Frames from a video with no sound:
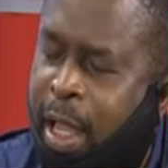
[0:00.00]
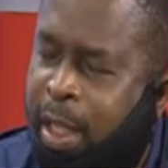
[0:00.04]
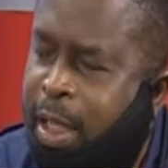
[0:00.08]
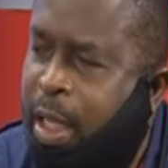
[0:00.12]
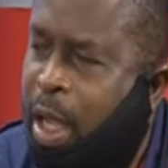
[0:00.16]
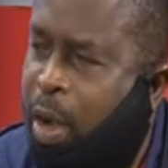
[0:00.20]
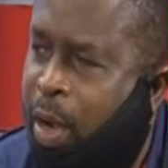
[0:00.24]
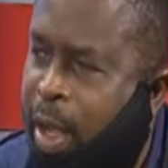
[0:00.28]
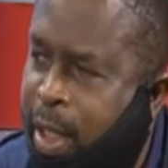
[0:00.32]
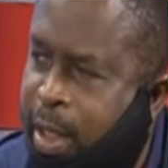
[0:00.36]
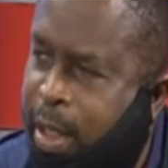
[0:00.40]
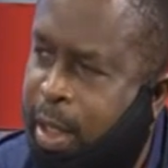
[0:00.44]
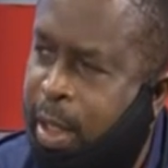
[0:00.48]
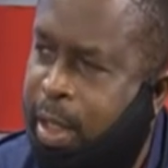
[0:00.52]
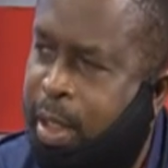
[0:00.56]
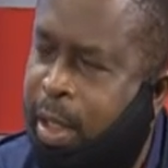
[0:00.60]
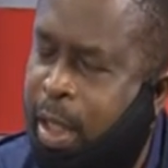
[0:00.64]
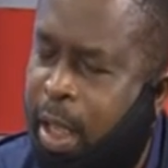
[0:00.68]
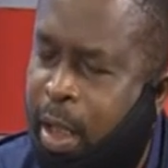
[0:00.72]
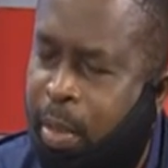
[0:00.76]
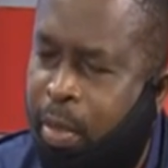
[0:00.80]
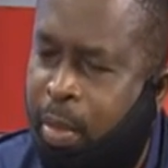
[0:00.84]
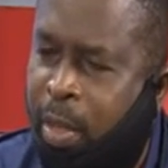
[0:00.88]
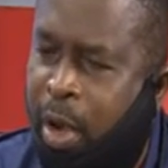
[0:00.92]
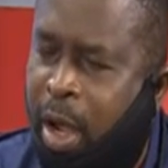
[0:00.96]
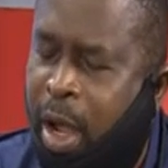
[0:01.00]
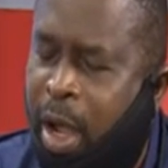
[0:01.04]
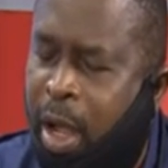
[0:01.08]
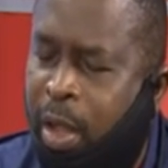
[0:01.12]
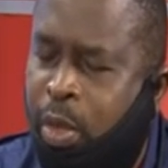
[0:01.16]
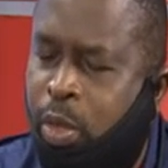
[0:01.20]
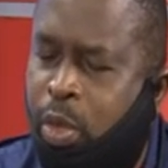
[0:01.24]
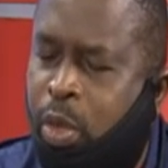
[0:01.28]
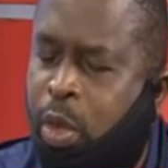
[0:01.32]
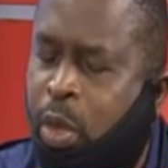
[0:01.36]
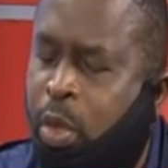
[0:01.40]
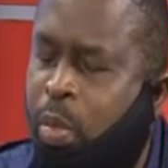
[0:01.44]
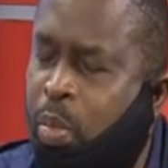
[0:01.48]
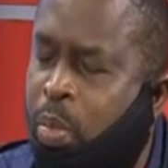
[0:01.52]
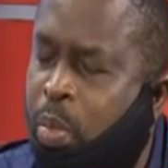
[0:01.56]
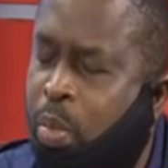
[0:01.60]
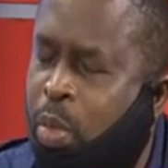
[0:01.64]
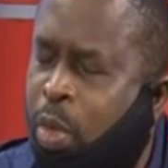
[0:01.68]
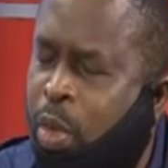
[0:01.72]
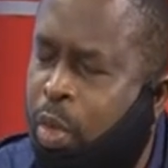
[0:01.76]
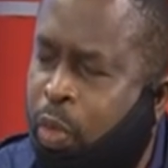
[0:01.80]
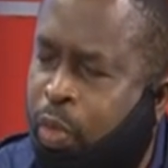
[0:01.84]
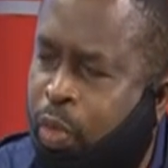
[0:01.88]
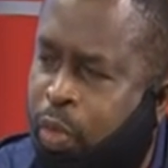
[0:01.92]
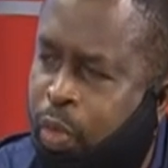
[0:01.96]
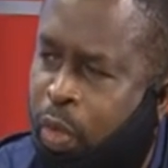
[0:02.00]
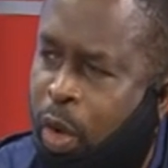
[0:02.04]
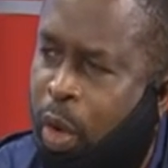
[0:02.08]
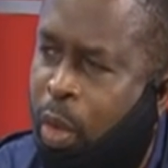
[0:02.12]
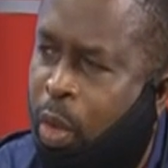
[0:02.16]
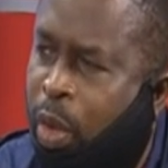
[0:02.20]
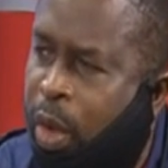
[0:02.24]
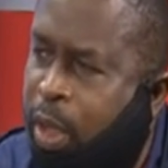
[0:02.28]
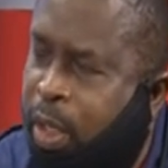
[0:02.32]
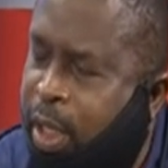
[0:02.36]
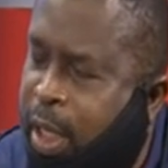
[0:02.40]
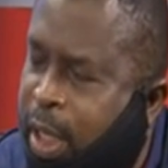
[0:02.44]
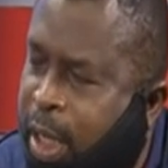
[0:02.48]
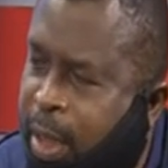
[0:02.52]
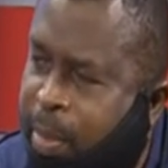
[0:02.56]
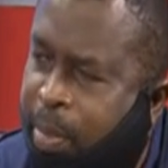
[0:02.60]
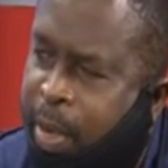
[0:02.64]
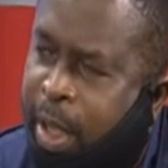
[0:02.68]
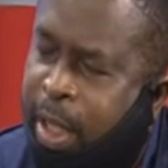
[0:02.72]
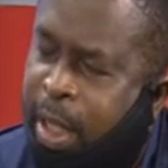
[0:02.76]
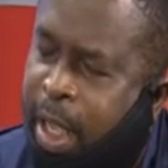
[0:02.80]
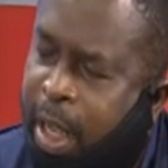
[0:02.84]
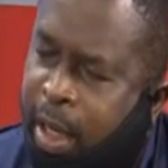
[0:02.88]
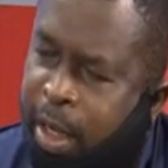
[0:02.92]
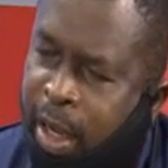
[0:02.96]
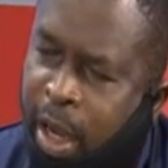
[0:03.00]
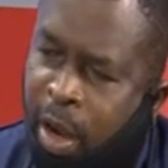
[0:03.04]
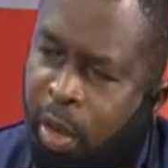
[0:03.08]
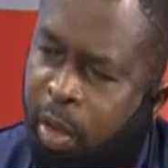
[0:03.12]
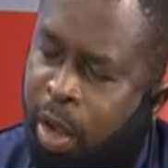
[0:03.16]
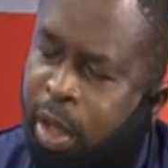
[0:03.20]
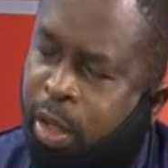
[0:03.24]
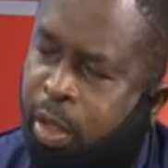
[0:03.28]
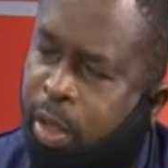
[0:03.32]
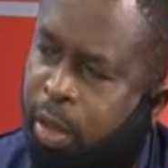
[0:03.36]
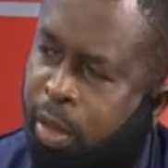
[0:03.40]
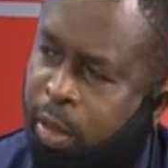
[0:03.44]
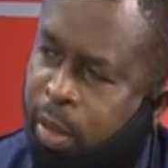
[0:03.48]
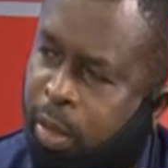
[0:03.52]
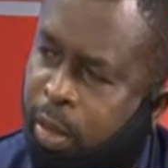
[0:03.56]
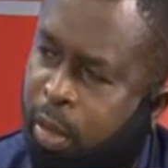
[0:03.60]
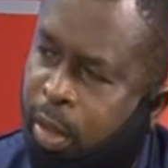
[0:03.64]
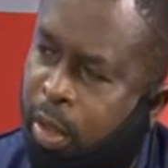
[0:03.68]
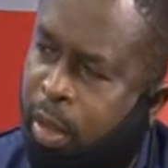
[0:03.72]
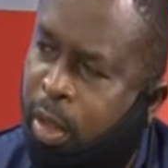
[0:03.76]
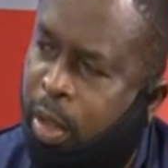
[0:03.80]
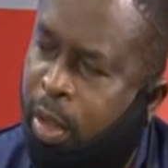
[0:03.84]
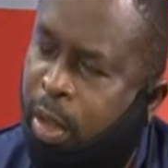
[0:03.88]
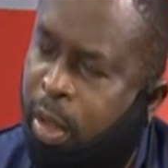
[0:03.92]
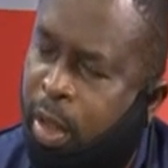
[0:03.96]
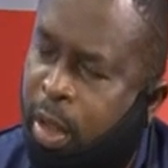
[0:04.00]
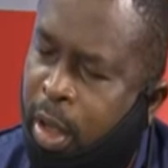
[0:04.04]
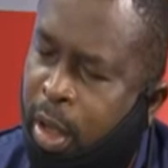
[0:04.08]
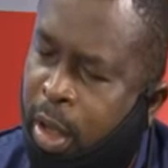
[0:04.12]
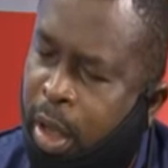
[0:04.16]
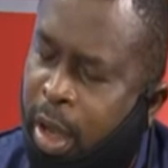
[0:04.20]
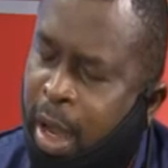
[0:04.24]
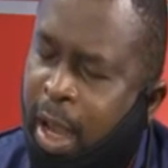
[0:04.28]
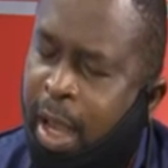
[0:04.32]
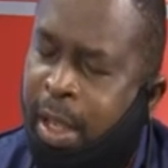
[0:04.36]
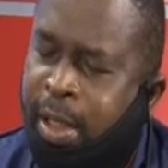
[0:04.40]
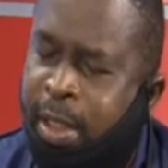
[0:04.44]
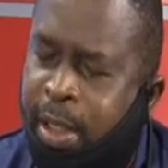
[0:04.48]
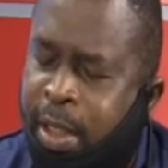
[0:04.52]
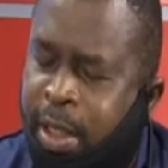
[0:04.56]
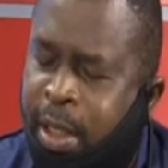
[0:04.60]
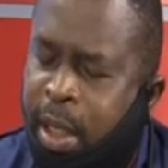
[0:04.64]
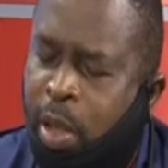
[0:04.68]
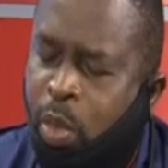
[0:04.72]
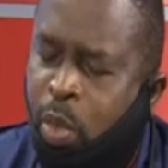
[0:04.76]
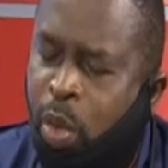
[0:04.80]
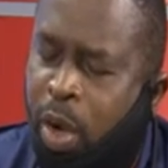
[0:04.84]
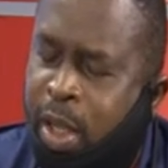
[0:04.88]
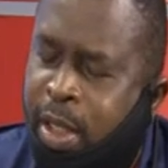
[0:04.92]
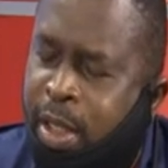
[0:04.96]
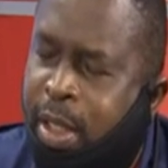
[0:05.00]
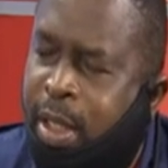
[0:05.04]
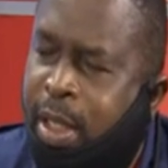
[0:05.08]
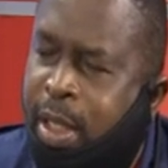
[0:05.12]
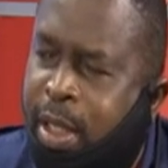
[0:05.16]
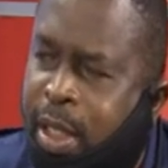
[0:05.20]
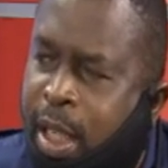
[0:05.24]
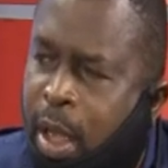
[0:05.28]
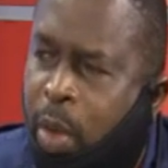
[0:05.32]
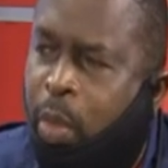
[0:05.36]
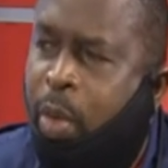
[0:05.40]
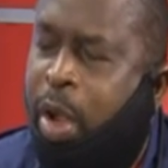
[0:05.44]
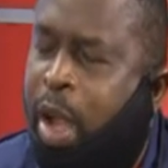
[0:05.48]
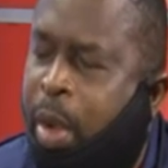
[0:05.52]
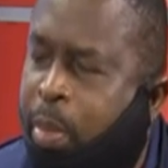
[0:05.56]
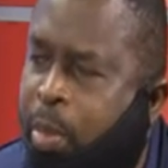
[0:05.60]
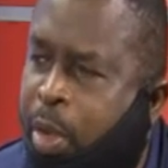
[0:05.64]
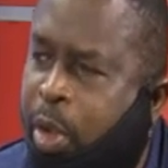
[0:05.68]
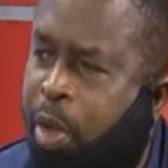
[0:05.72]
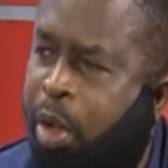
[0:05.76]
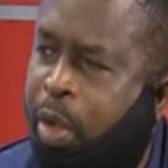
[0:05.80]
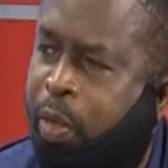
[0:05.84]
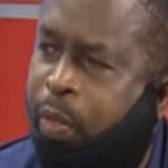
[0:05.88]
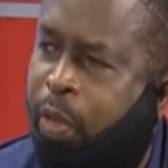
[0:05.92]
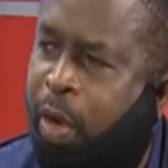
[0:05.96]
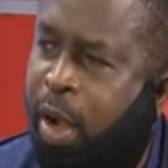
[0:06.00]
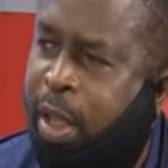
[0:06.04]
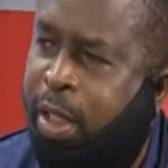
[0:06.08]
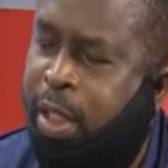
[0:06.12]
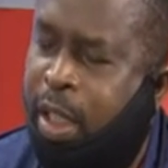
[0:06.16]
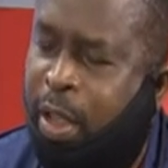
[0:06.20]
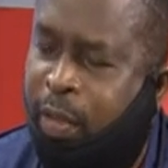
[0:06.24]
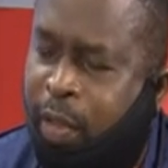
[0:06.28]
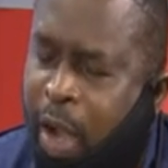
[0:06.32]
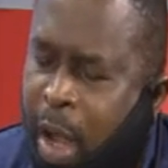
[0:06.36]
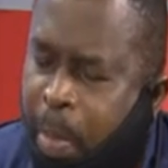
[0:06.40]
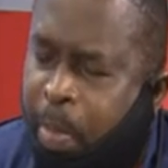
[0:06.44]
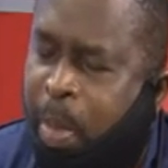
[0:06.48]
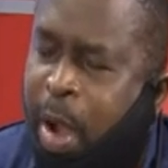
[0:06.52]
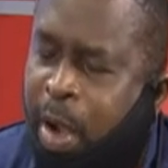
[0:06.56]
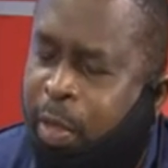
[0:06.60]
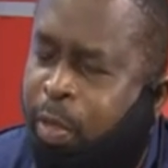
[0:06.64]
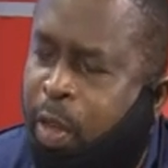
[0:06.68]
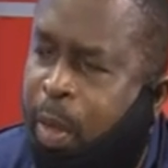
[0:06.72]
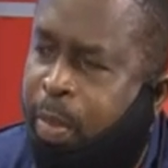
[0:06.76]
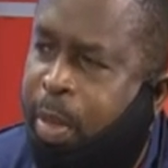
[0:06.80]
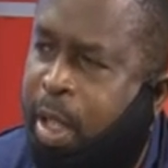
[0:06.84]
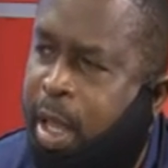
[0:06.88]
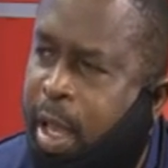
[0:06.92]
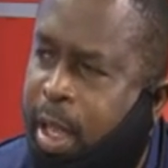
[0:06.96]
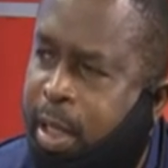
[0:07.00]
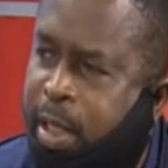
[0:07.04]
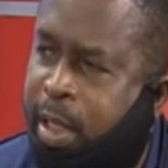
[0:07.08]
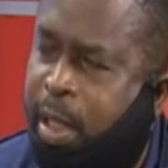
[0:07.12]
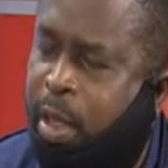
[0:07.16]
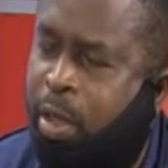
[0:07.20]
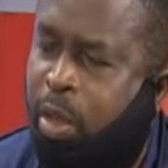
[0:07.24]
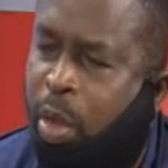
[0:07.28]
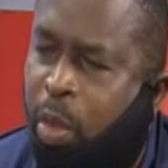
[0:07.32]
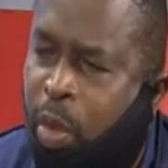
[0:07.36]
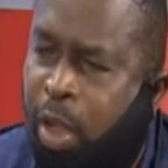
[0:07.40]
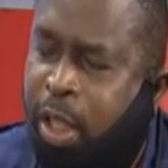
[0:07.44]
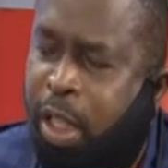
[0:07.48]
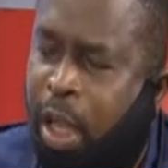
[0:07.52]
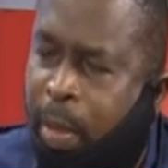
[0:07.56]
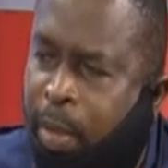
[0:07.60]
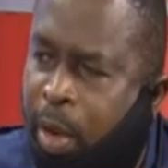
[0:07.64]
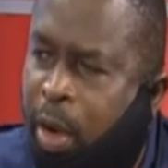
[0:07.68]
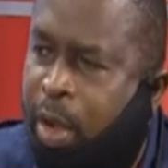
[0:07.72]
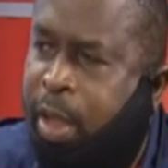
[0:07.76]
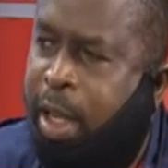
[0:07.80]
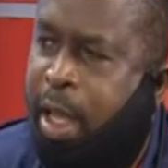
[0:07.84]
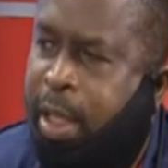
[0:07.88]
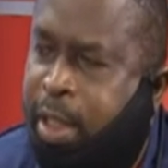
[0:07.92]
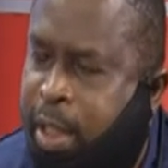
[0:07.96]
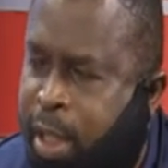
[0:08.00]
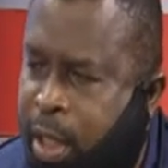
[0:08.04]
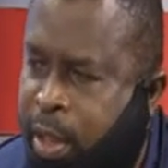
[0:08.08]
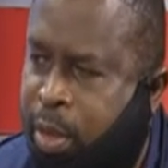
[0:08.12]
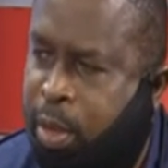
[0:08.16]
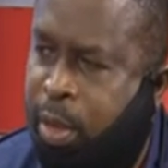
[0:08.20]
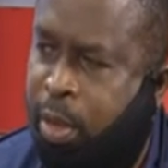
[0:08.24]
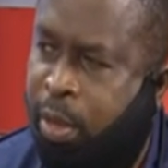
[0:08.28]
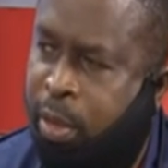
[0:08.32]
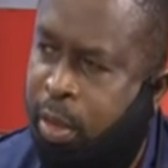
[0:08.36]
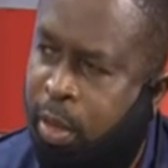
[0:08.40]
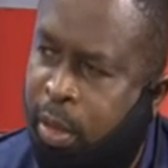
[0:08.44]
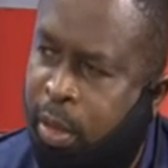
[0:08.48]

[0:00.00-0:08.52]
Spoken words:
our system and to move forward in a better direction and see what system we are building for ourselves. Apart from the health sector, what about that sector?